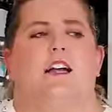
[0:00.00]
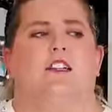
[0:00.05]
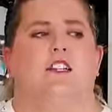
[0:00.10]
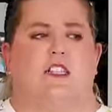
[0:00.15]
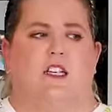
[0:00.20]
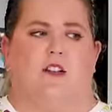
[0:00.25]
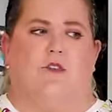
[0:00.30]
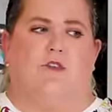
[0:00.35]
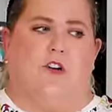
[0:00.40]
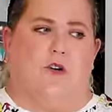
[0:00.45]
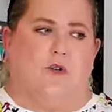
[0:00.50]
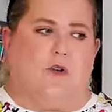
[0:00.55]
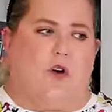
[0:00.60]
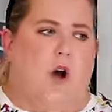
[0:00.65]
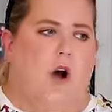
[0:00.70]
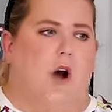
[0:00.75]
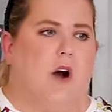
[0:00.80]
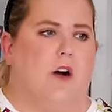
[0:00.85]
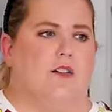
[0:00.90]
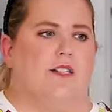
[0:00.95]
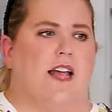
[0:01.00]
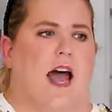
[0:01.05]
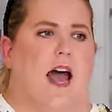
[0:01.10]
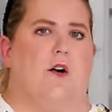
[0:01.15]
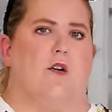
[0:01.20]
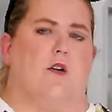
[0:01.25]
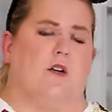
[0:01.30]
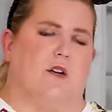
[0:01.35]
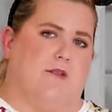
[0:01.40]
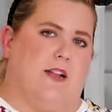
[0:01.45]
and doesn't feel called
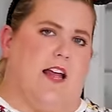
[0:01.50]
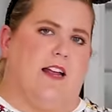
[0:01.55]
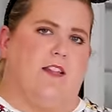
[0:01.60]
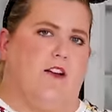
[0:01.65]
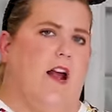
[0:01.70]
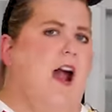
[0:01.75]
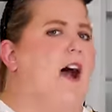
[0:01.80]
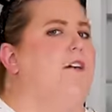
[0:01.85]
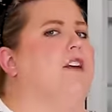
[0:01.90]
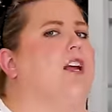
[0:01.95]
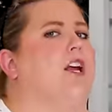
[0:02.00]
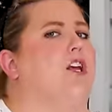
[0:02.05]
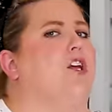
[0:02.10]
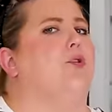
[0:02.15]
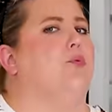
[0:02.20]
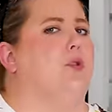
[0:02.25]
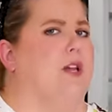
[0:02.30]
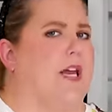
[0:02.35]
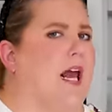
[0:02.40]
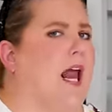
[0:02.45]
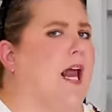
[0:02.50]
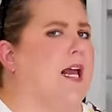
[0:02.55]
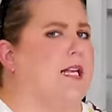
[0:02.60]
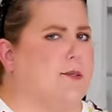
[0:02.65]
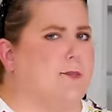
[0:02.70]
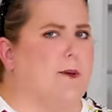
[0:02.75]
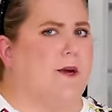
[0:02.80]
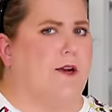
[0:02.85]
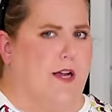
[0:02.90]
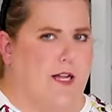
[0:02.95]
out or like they're having a unique
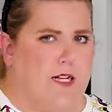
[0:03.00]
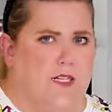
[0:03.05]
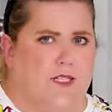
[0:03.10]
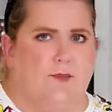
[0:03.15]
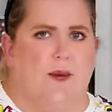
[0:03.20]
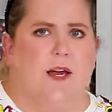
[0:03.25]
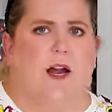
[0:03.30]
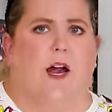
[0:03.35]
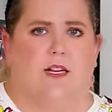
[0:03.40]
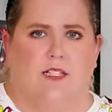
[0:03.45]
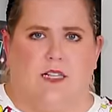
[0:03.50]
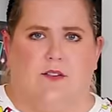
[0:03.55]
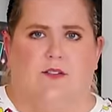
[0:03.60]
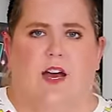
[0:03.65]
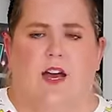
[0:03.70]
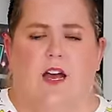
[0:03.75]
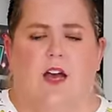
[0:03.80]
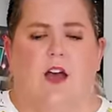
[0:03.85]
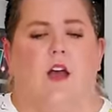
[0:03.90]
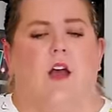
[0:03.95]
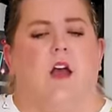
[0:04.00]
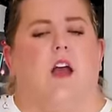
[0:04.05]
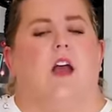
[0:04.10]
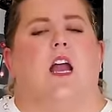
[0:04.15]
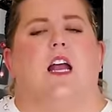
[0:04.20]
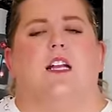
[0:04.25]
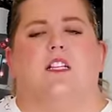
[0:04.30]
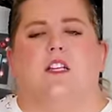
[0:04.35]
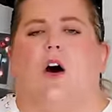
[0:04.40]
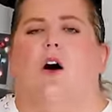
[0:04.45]
experience because of it.
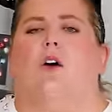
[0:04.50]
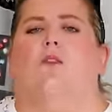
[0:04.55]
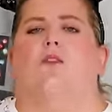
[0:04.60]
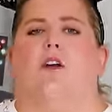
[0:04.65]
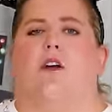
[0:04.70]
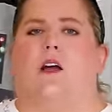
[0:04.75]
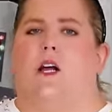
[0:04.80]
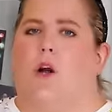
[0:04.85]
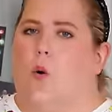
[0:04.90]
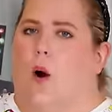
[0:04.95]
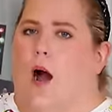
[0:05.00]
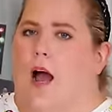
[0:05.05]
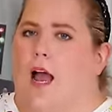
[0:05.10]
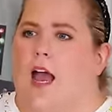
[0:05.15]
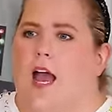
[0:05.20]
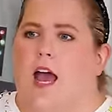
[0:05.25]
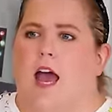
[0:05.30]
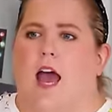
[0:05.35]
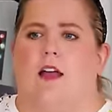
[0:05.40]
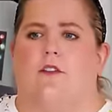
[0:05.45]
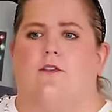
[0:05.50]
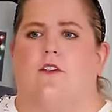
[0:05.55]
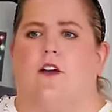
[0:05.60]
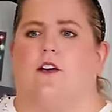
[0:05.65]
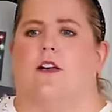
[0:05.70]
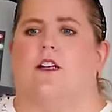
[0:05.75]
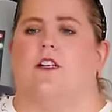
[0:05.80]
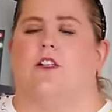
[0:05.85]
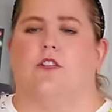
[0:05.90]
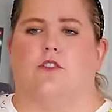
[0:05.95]
It's all very quiet and
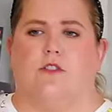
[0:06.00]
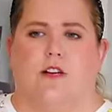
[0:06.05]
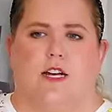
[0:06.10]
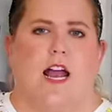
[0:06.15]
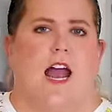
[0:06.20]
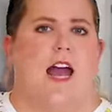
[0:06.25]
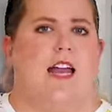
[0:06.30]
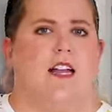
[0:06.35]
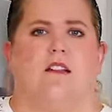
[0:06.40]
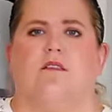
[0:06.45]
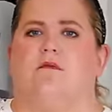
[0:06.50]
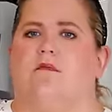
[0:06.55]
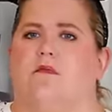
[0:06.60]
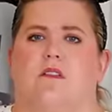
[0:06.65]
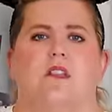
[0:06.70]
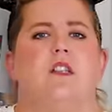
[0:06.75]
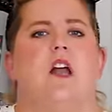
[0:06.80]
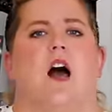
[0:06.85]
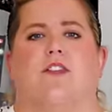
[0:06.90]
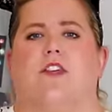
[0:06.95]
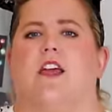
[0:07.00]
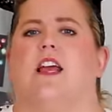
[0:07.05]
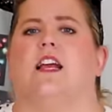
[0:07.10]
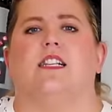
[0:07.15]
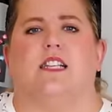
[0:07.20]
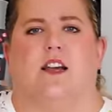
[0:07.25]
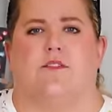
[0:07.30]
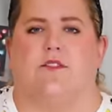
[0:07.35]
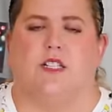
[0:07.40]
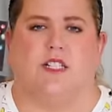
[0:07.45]
very discreet and nothing
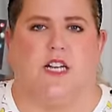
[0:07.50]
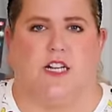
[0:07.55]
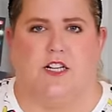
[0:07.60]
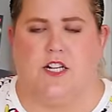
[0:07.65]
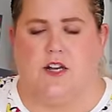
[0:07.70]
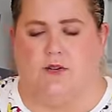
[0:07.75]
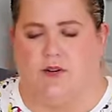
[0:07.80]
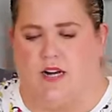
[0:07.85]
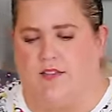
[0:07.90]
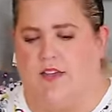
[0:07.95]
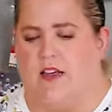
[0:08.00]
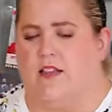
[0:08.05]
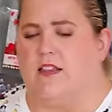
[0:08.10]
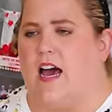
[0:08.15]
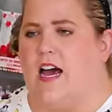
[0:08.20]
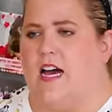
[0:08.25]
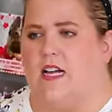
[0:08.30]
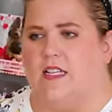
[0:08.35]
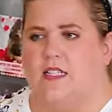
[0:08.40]
is ever said to you. And I think